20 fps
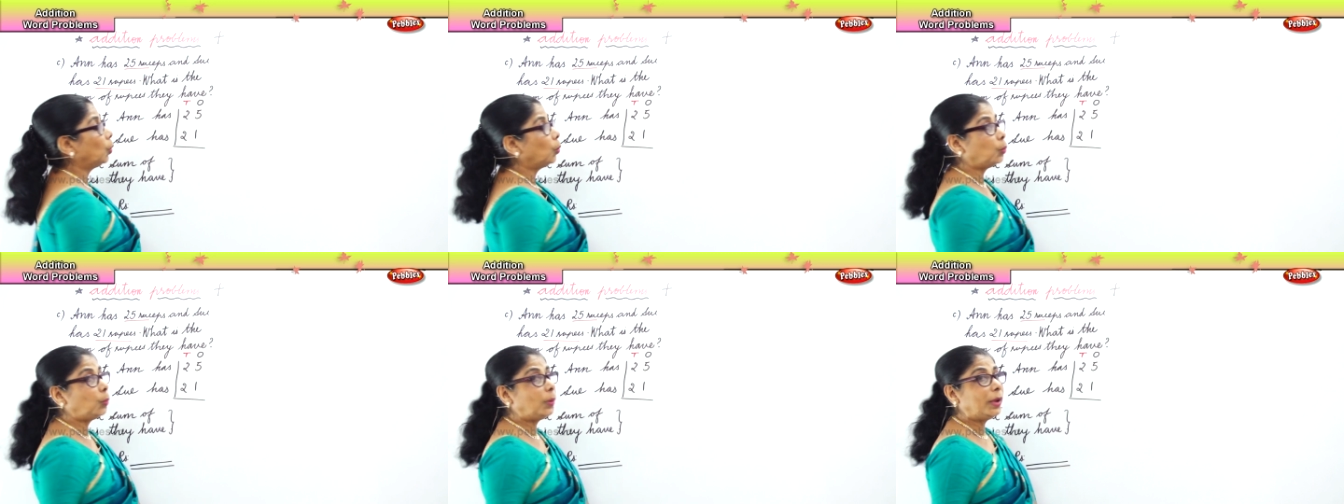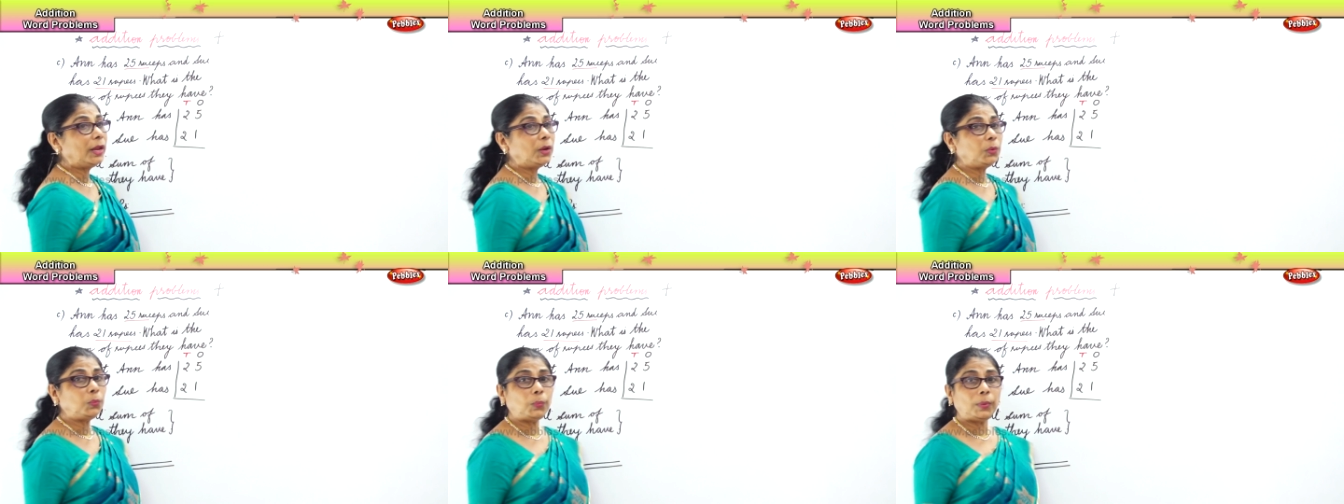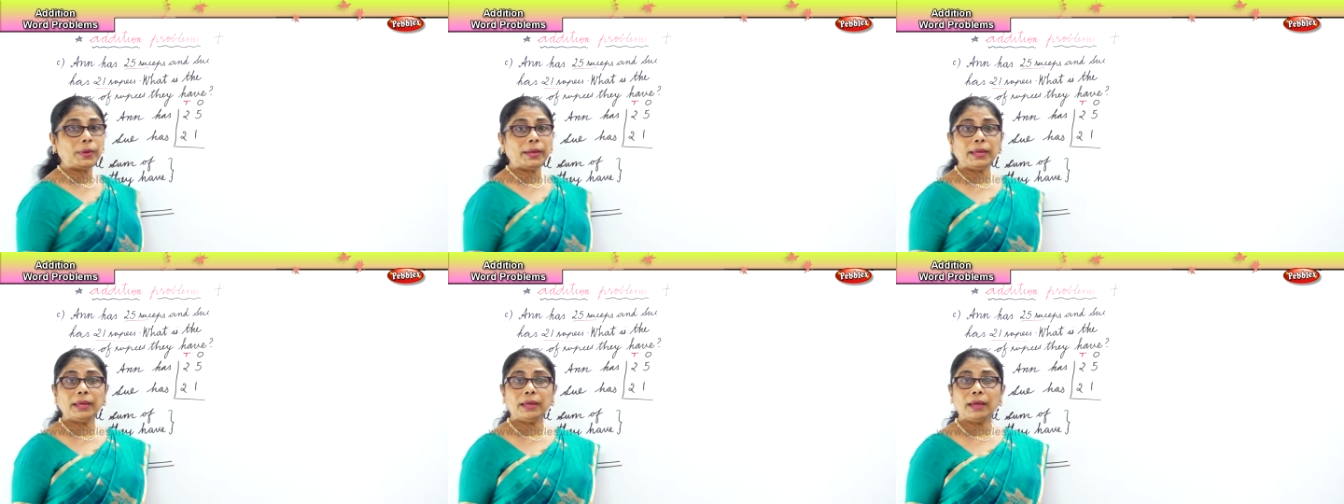when
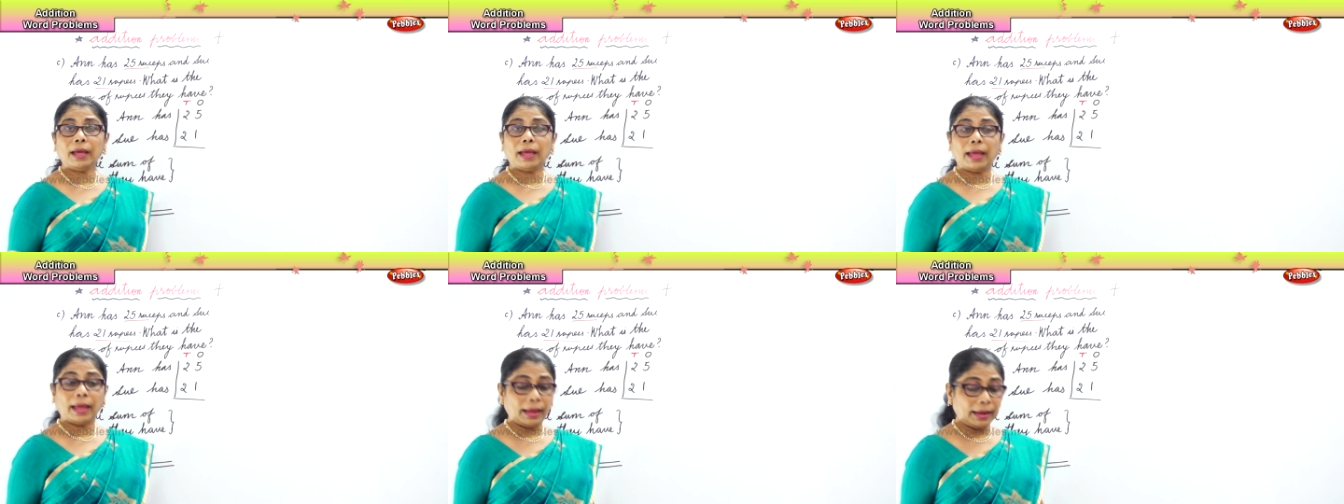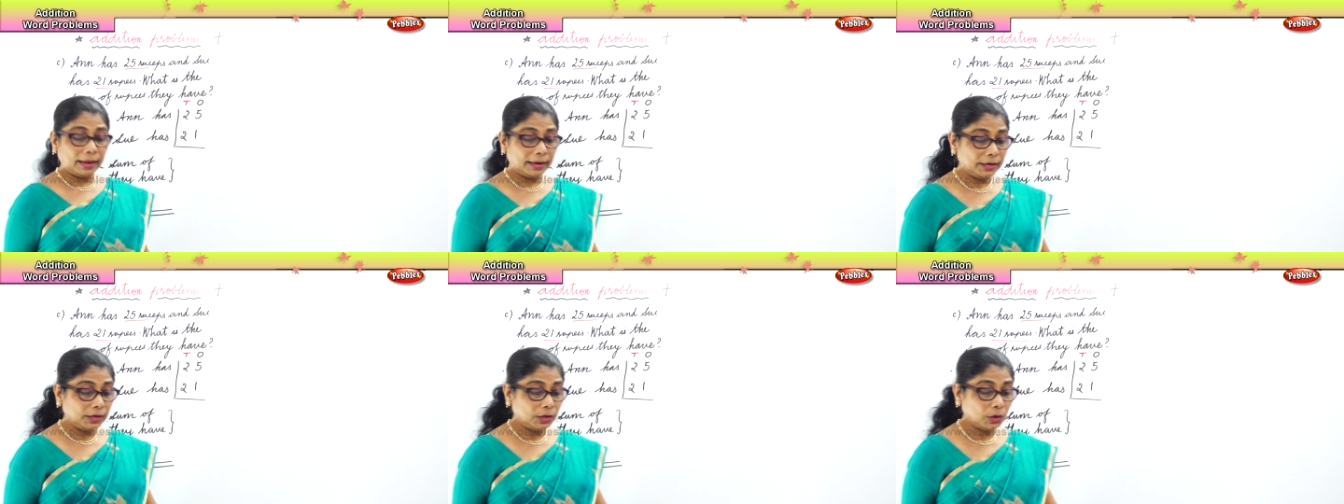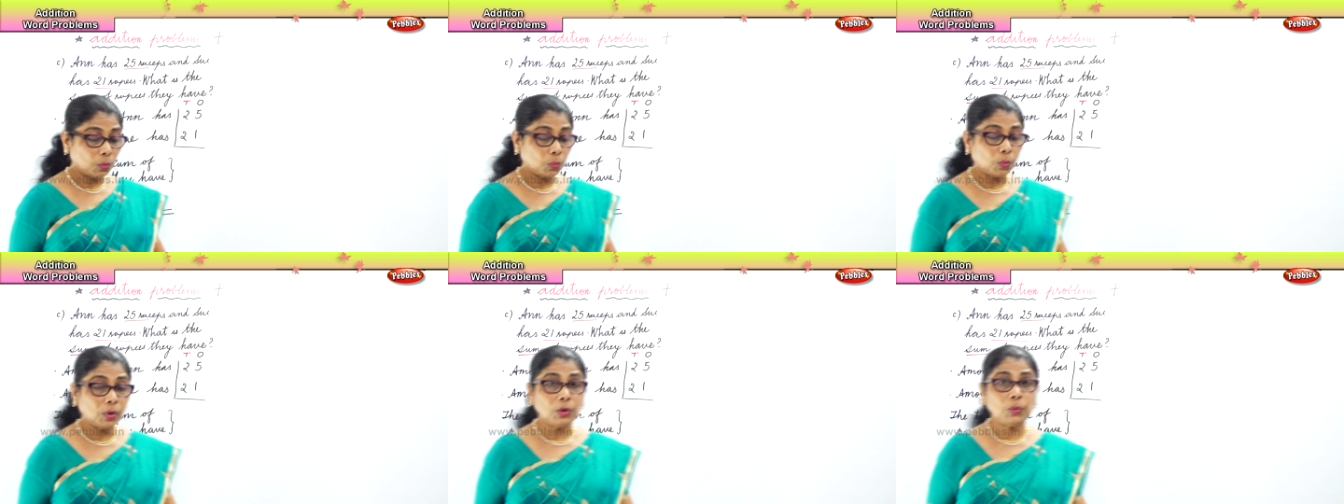we add,
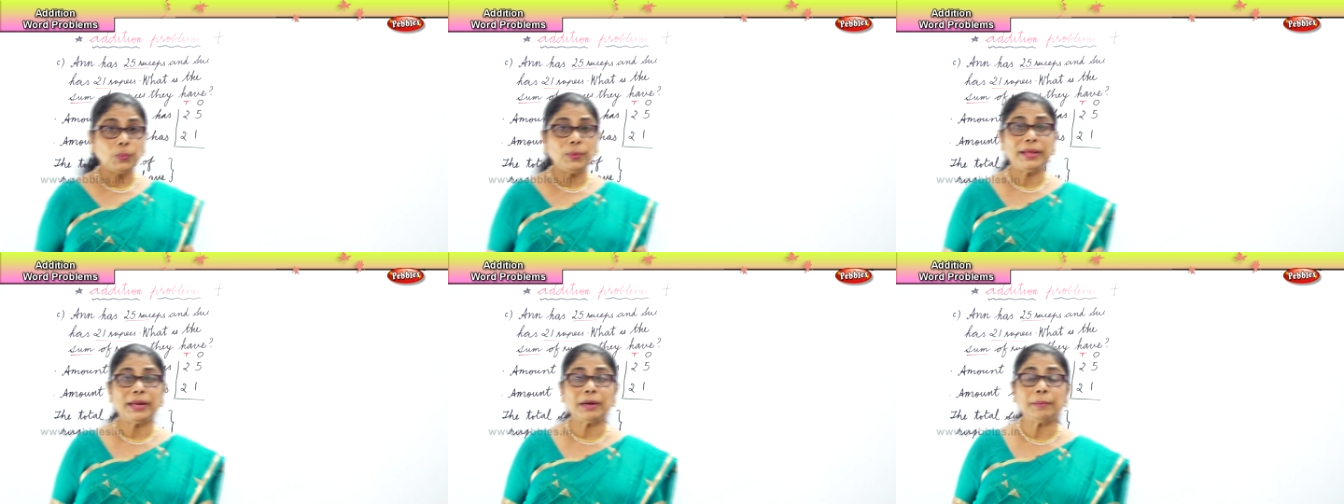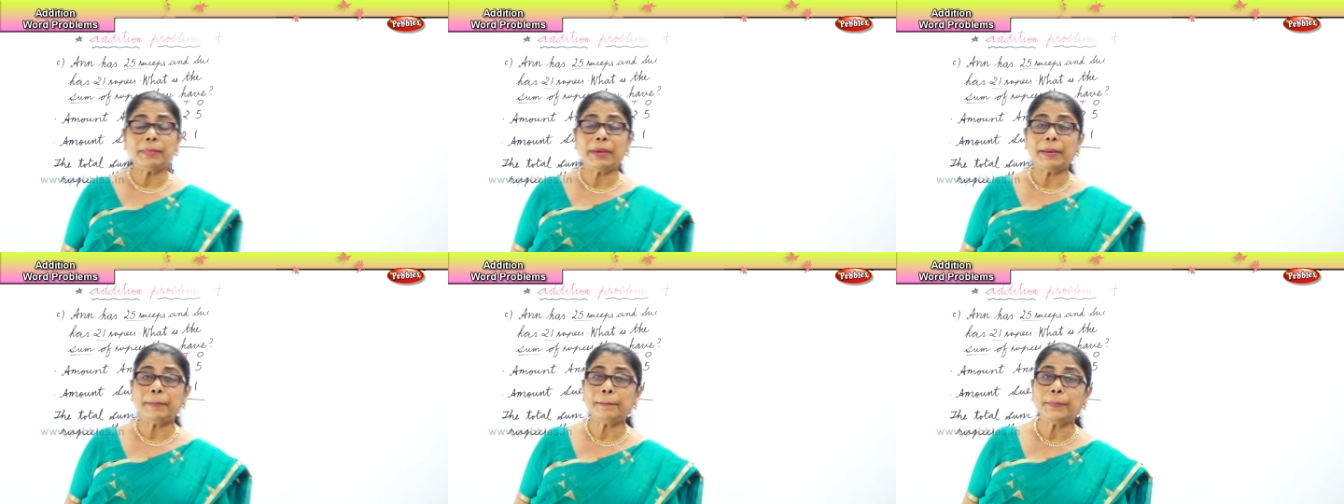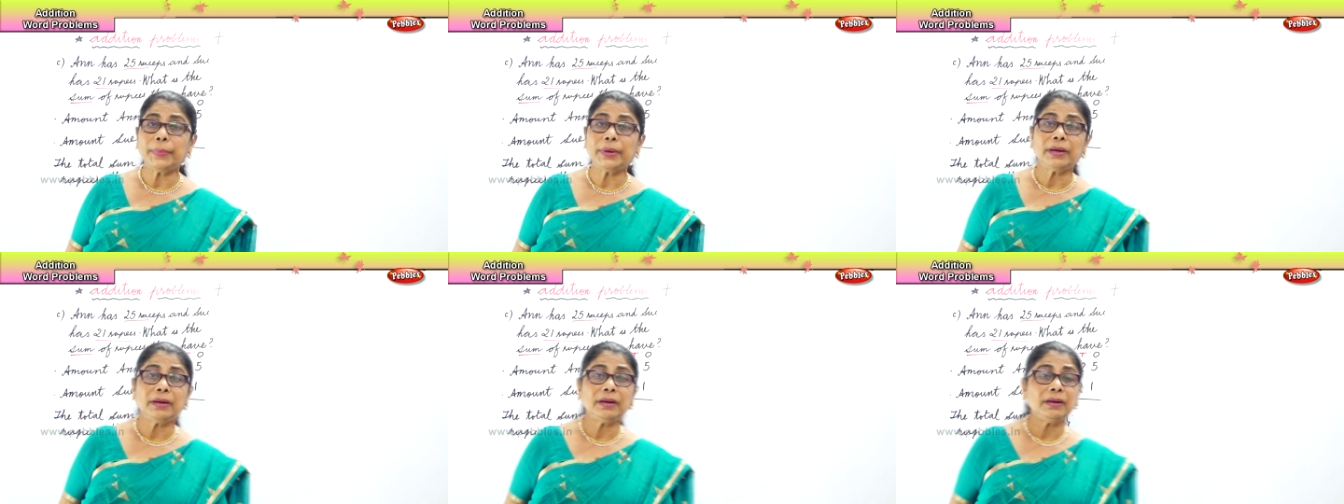what we
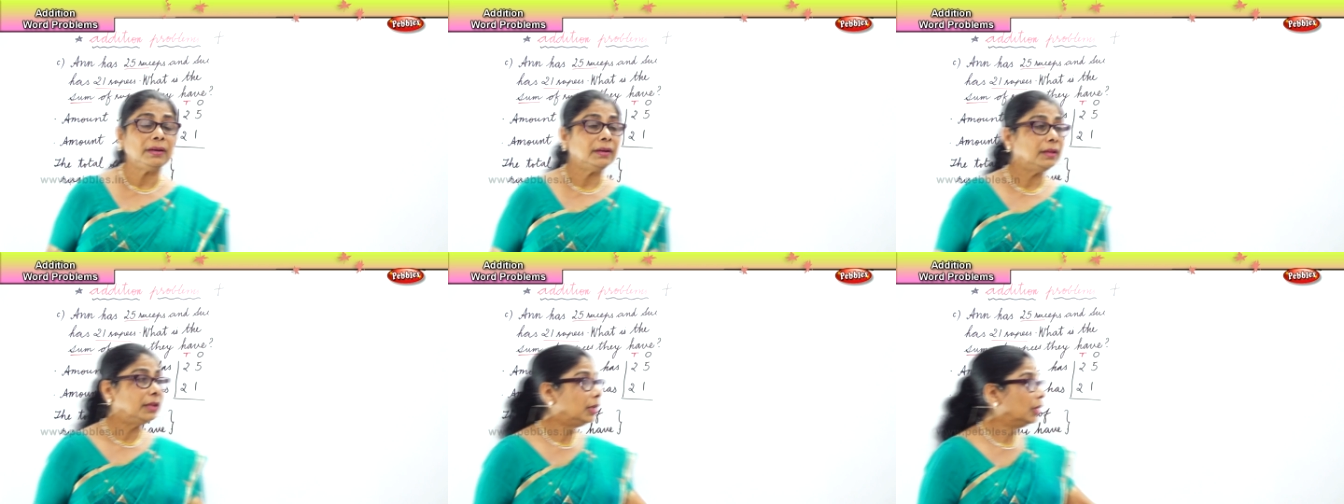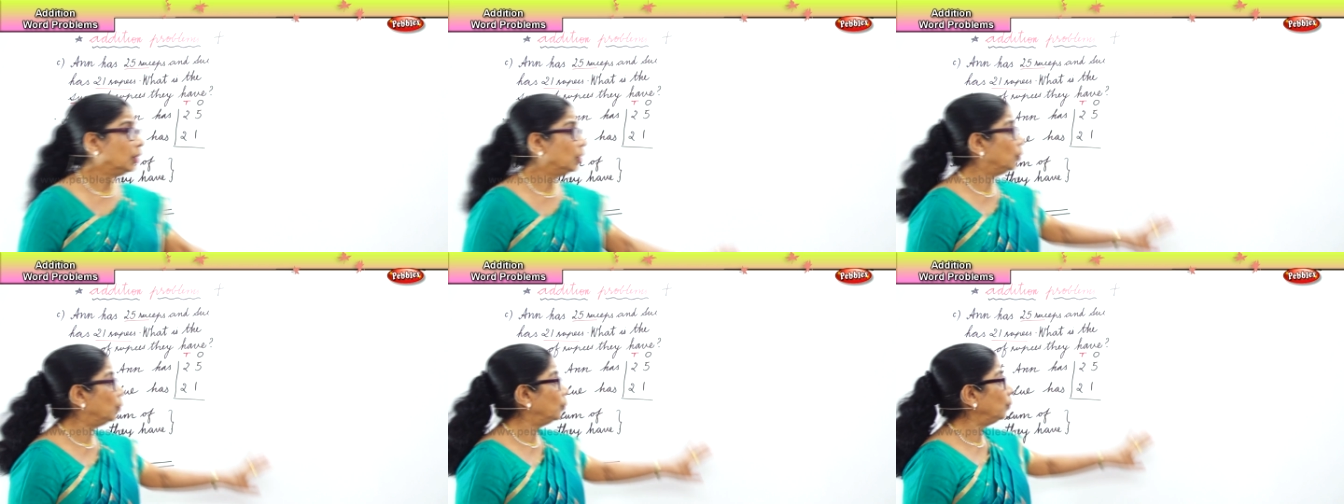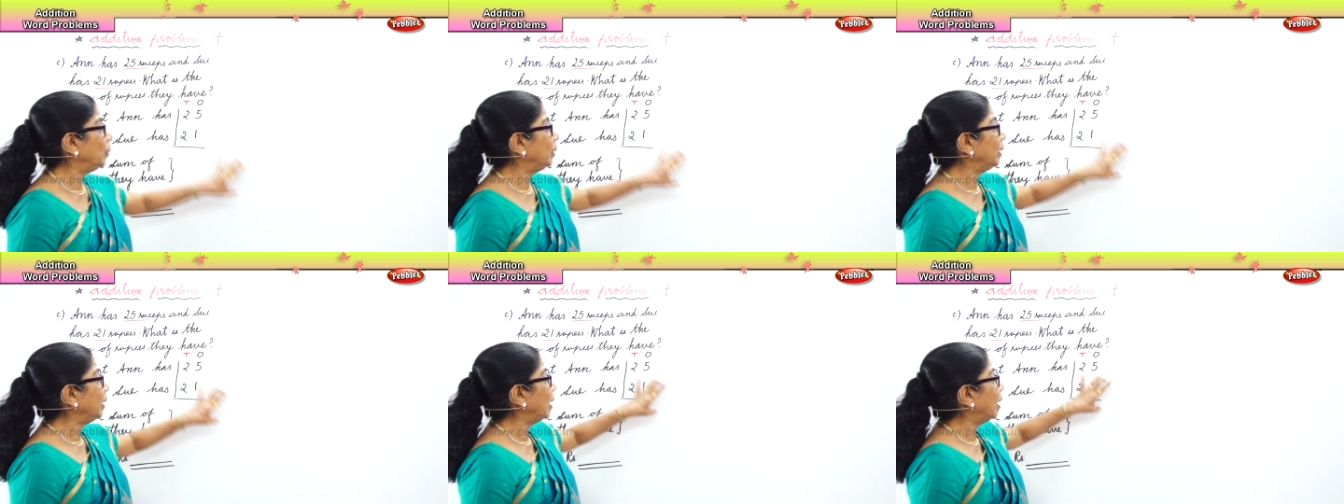remember?
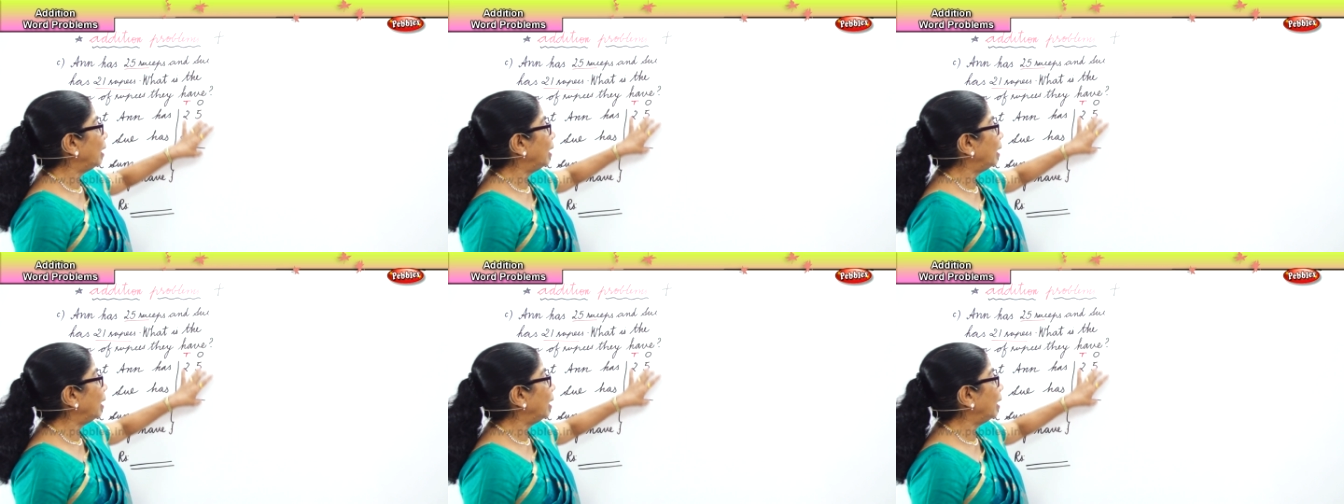We